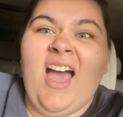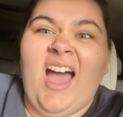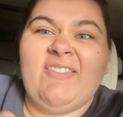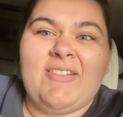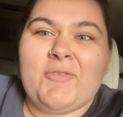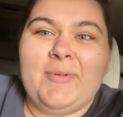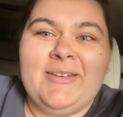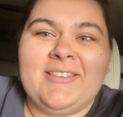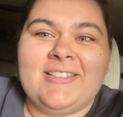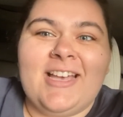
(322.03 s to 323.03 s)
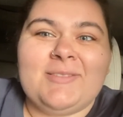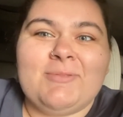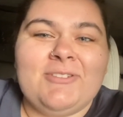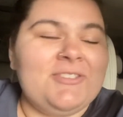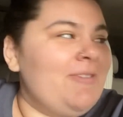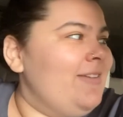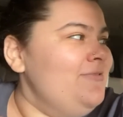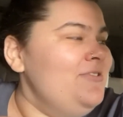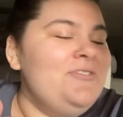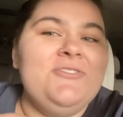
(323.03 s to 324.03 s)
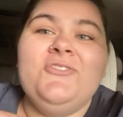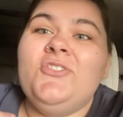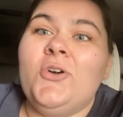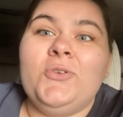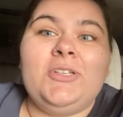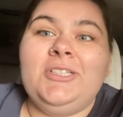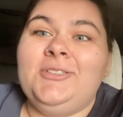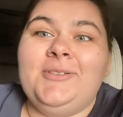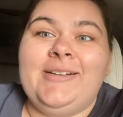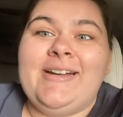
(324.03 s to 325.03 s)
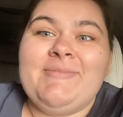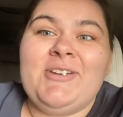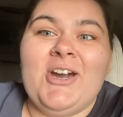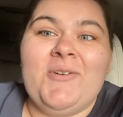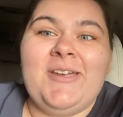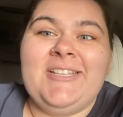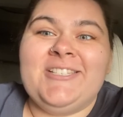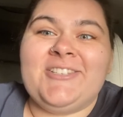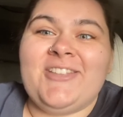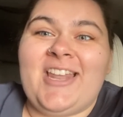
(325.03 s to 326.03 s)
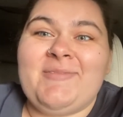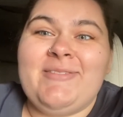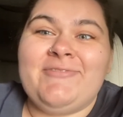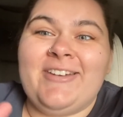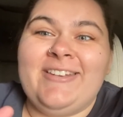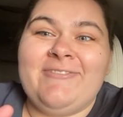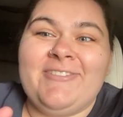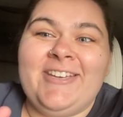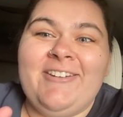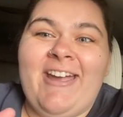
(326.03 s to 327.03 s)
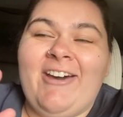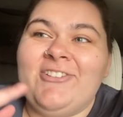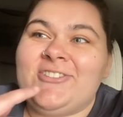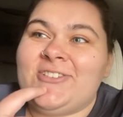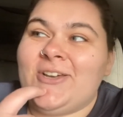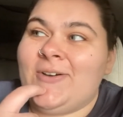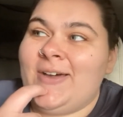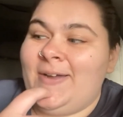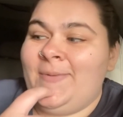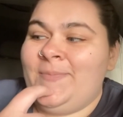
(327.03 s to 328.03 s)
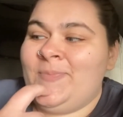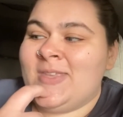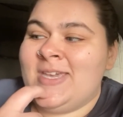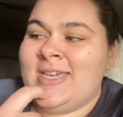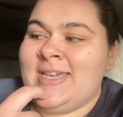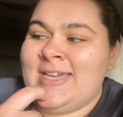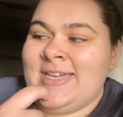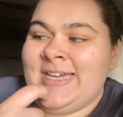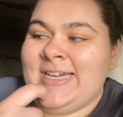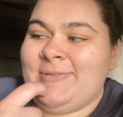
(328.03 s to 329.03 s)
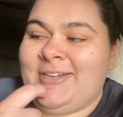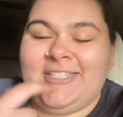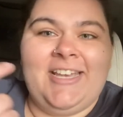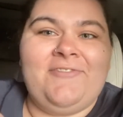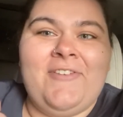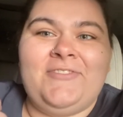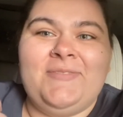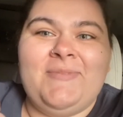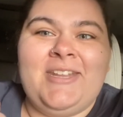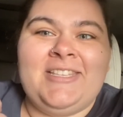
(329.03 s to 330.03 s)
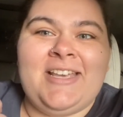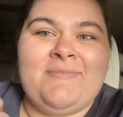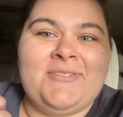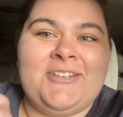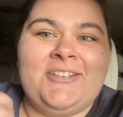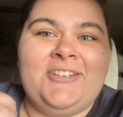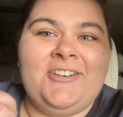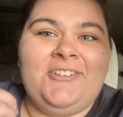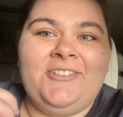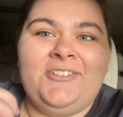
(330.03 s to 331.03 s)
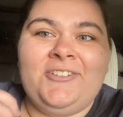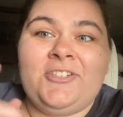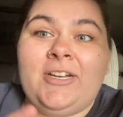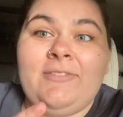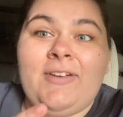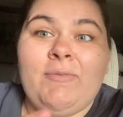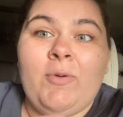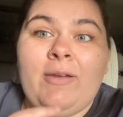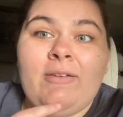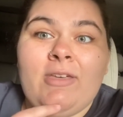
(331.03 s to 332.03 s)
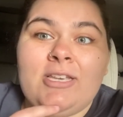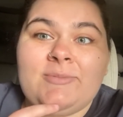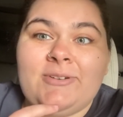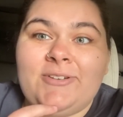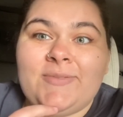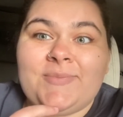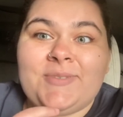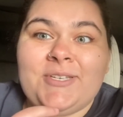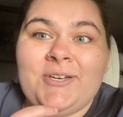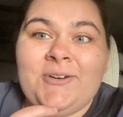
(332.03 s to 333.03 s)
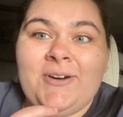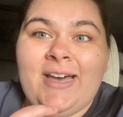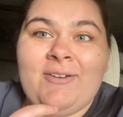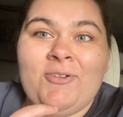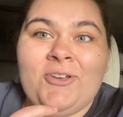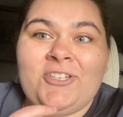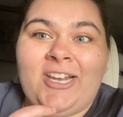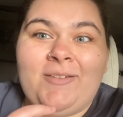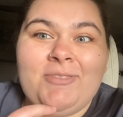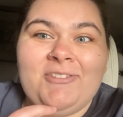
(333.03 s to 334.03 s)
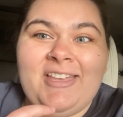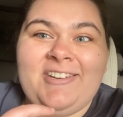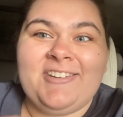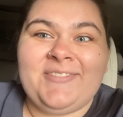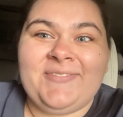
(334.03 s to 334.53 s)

I've never been to this hospital, so I have no clue where I'm going. So that'll be fun to figure out. So, because I have 15 minutes, I'm gonna go try to find my way around the hospital. So I will check in with you later.